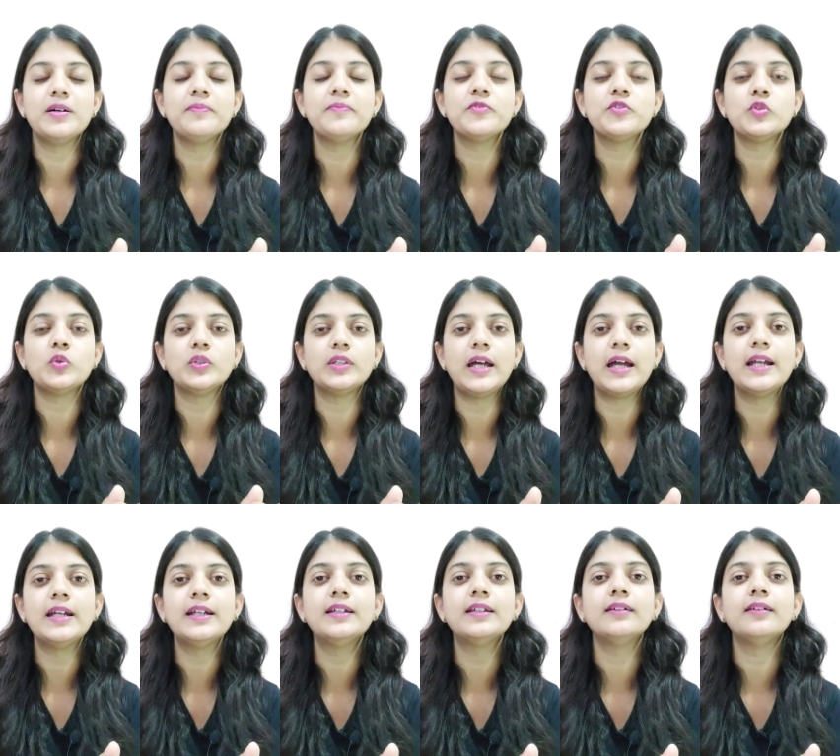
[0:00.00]
up, so
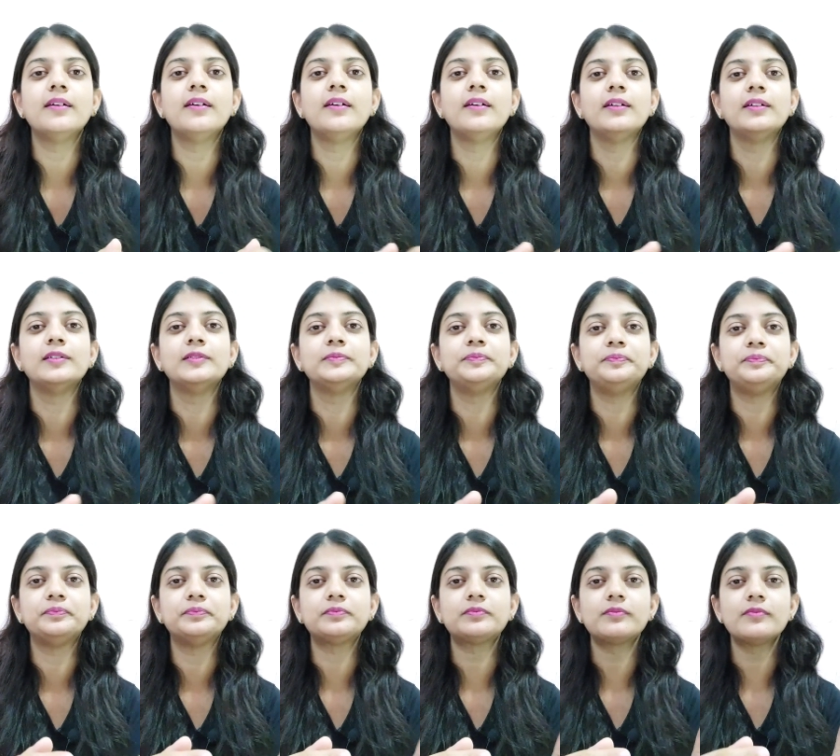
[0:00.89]
that
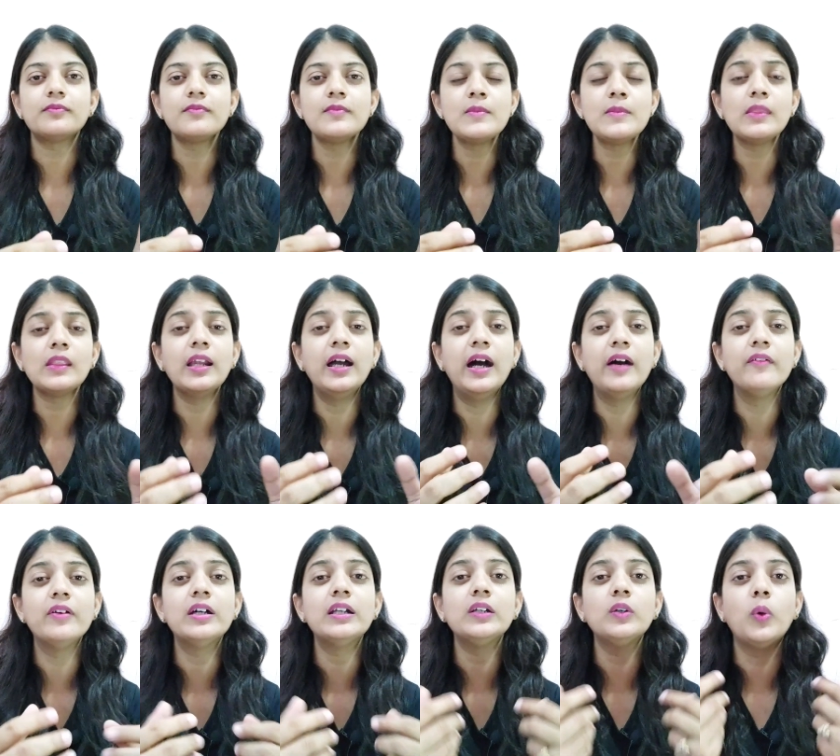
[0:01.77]

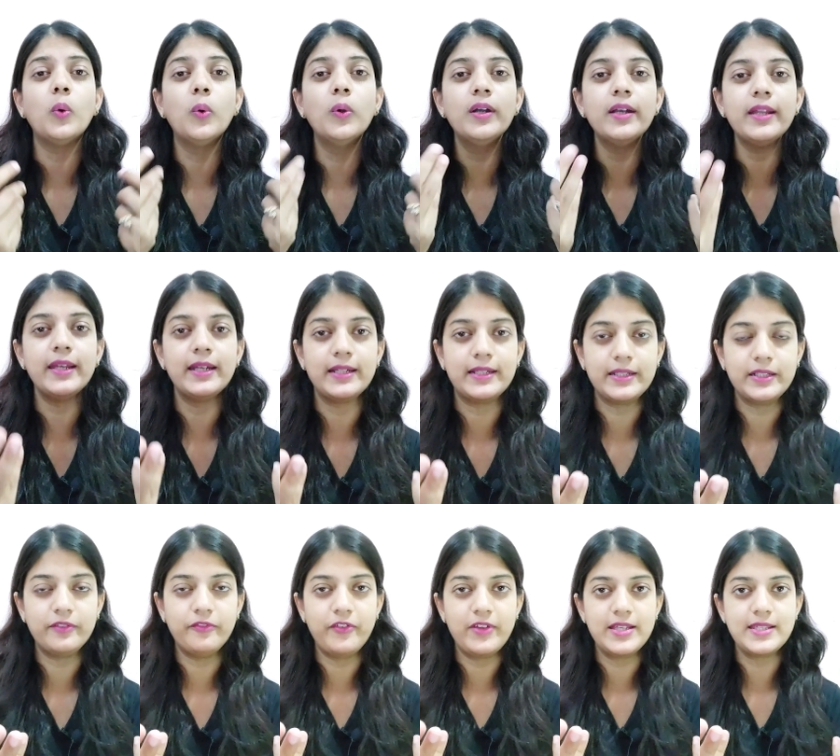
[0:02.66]
our old
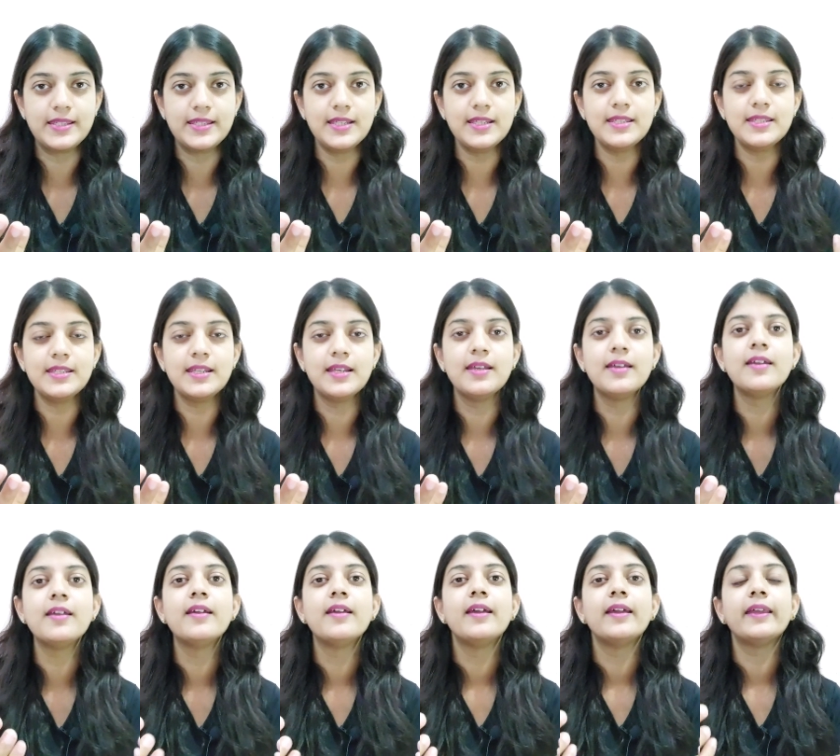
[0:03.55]
interfaces
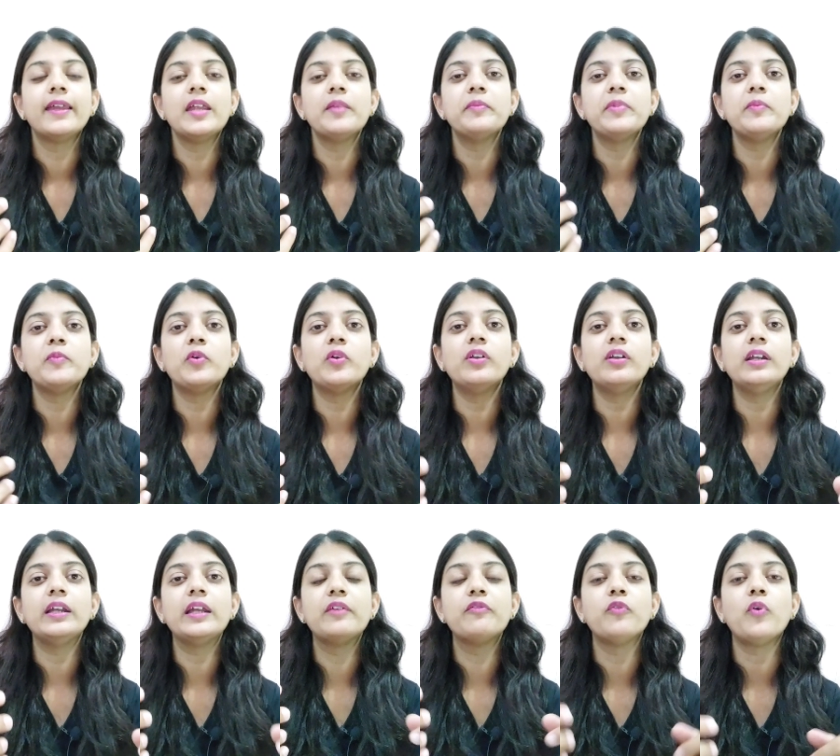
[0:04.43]
can be more
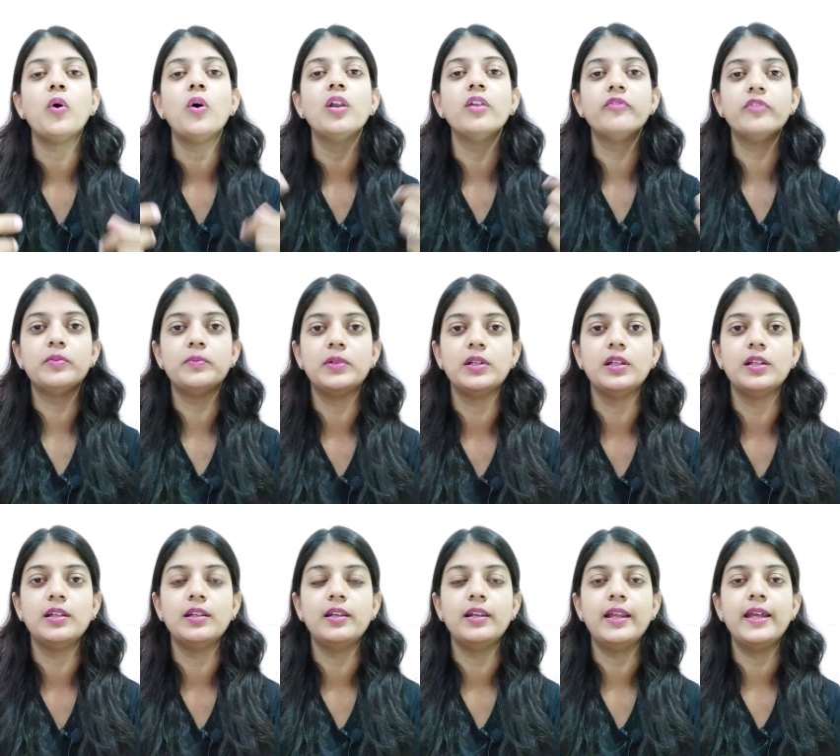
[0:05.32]

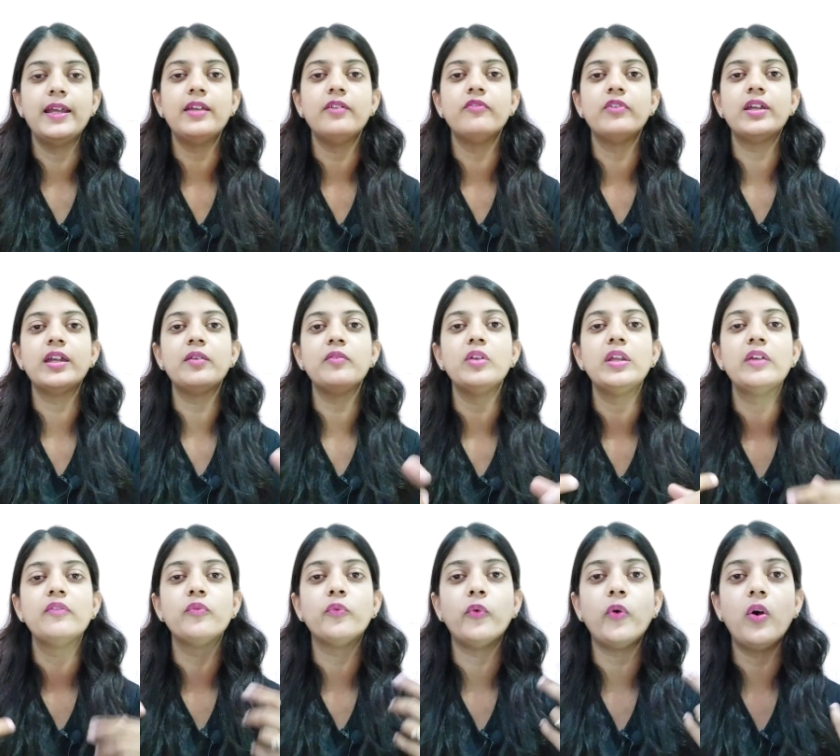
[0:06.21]
evolvable. Like we can
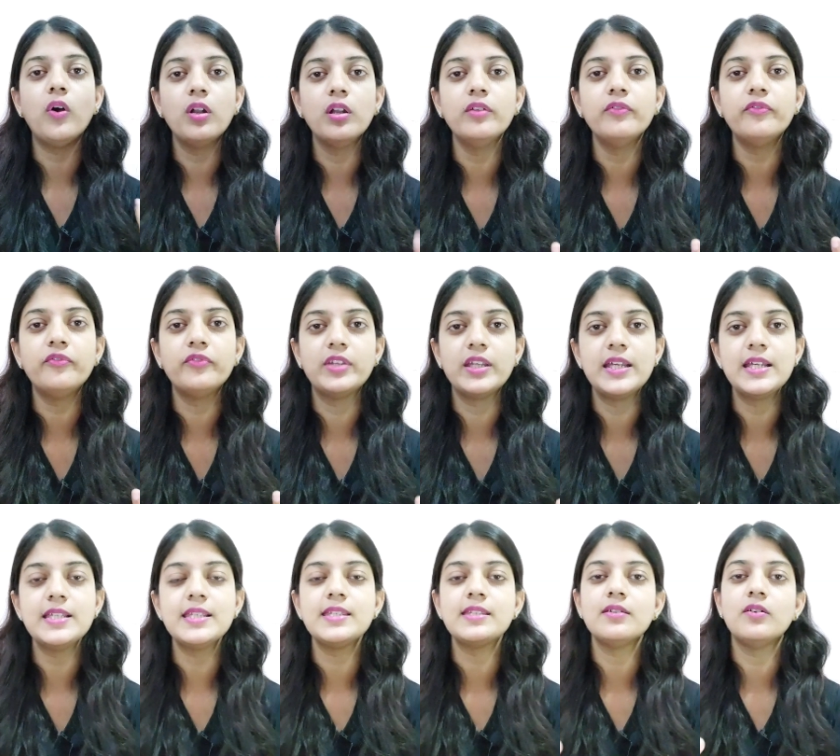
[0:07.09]
evolve
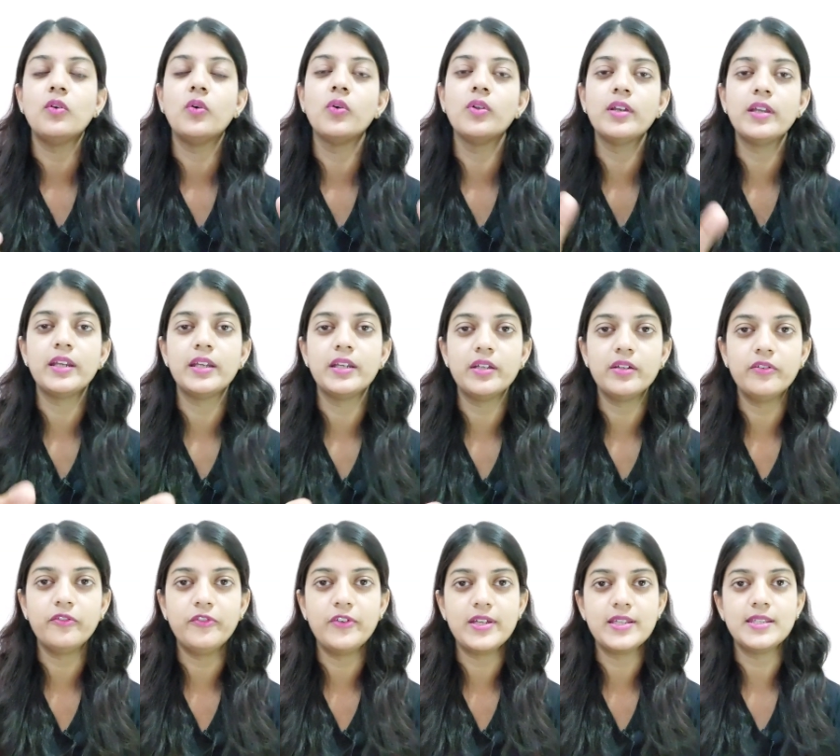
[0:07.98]
these old
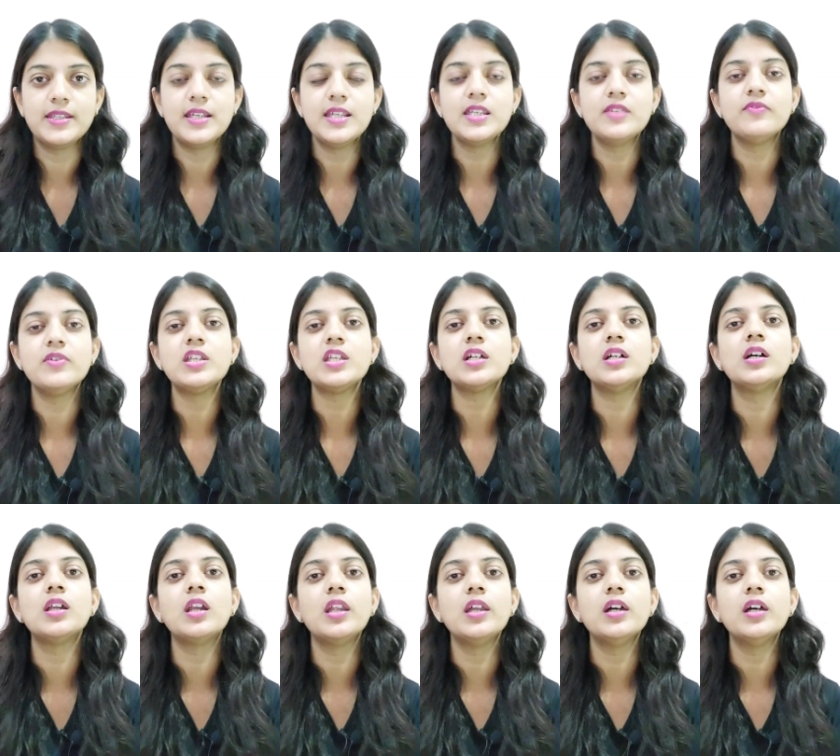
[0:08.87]
interfaces which
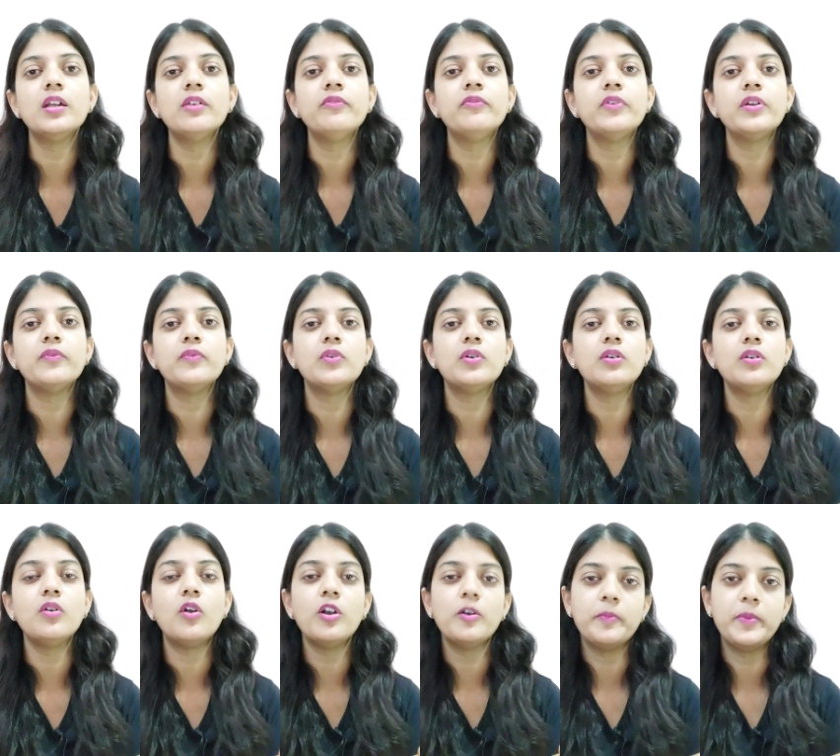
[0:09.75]
earlier we would
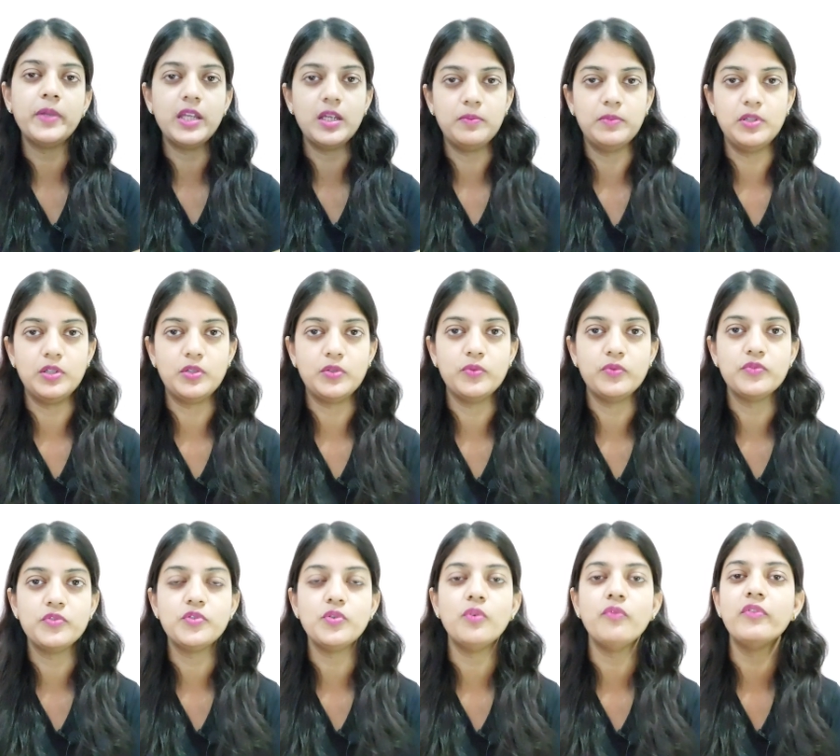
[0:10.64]
not be able to.
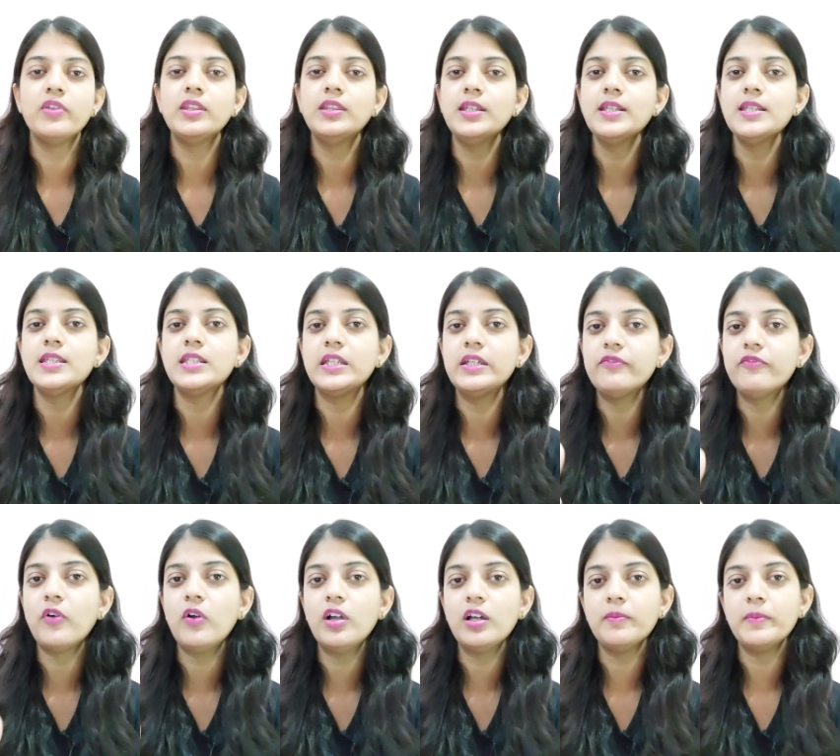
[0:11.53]
So with this
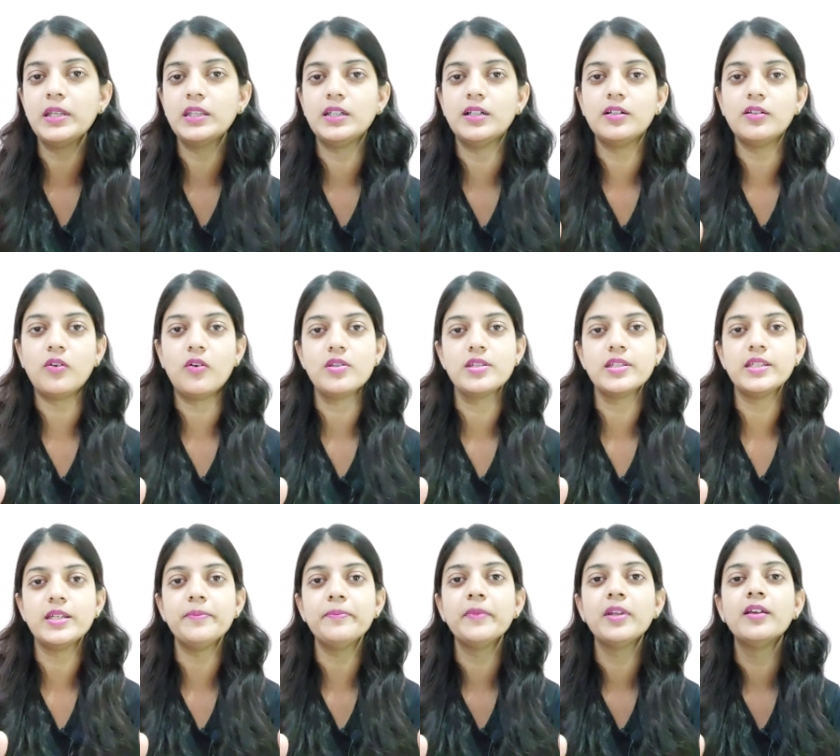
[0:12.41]
default method
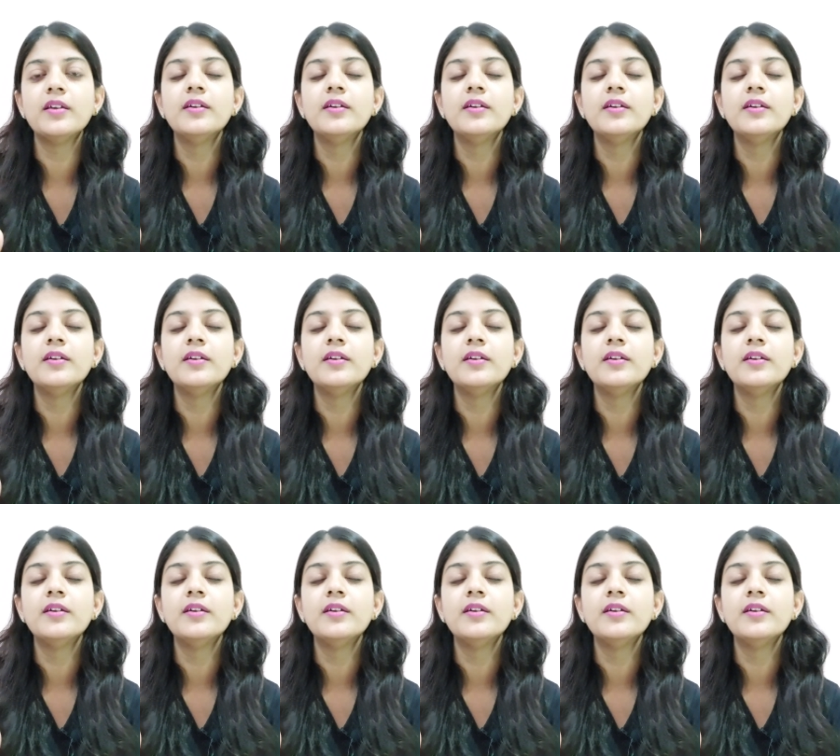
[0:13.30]
concept,